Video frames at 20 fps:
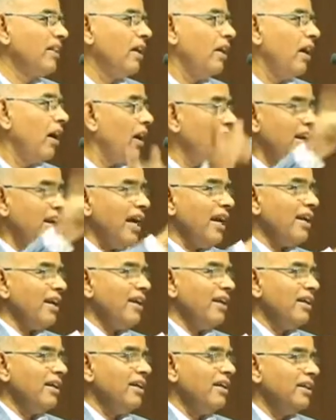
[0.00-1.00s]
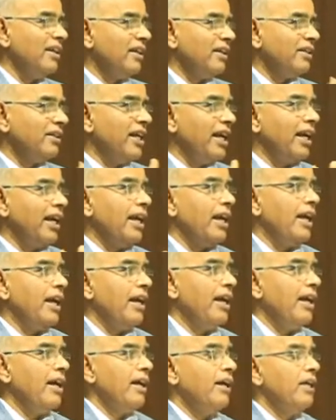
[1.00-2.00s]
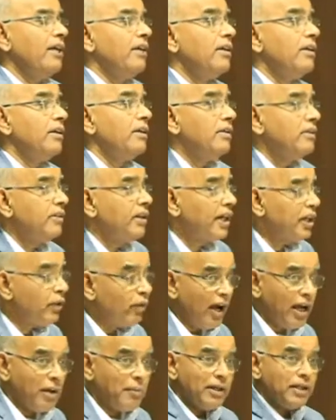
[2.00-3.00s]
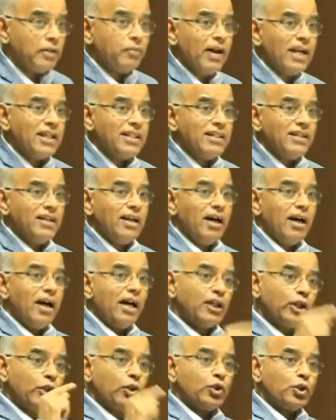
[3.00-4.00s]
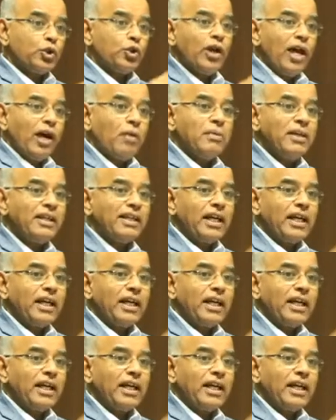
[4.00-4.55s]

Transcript: Earlier, the requirement was accused should have been